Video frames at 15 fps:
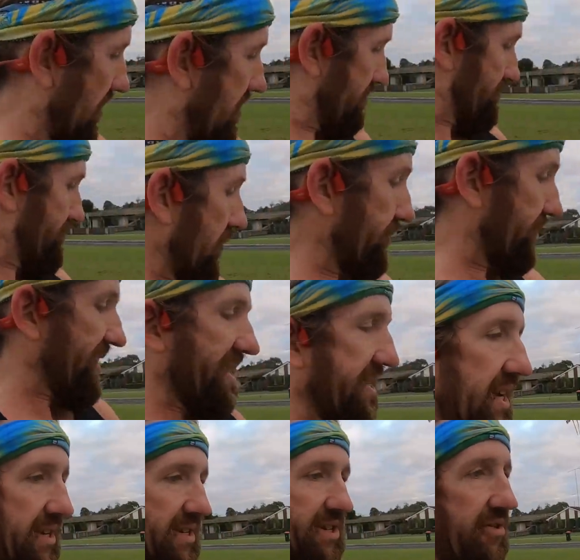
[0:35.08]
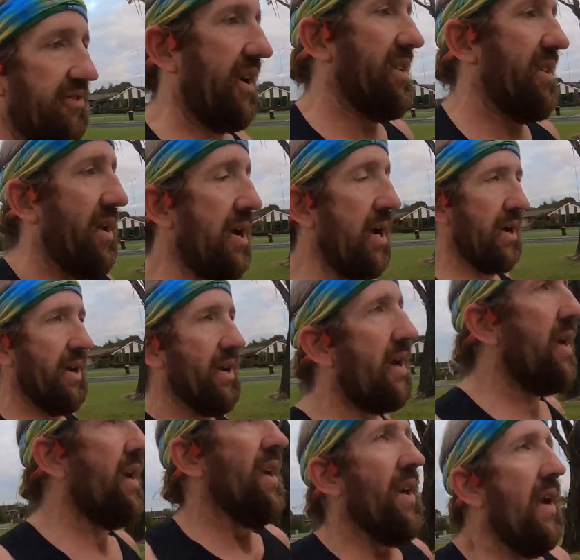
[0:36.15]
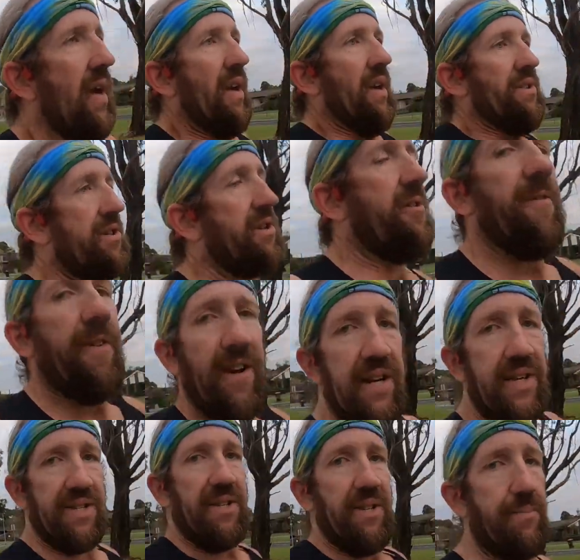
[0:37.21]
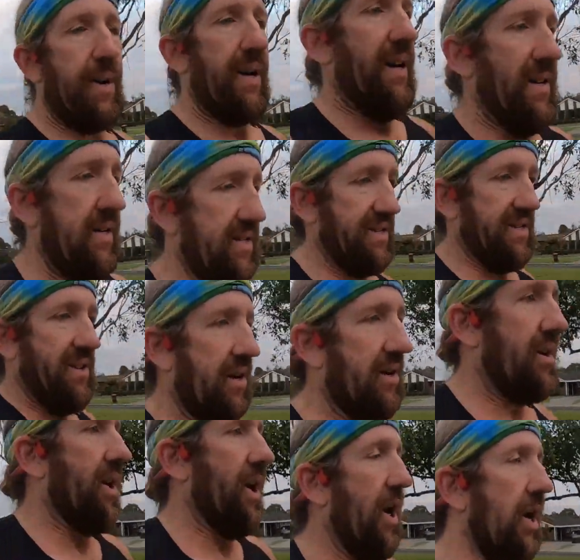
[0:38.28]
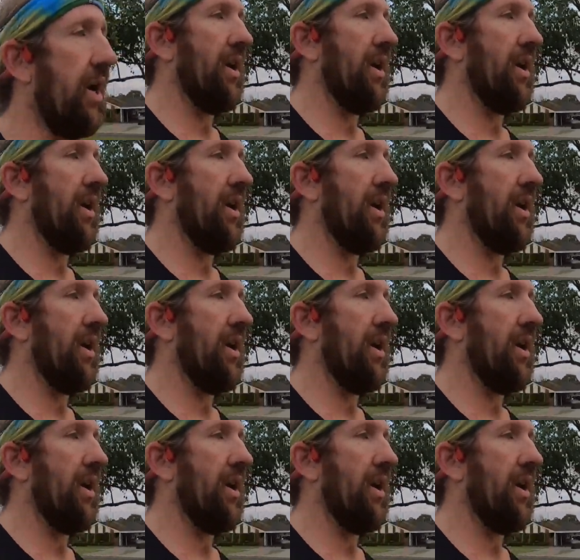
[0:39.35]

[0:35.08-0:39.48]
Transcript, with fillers: I'm probably starting to run too fast at parts, so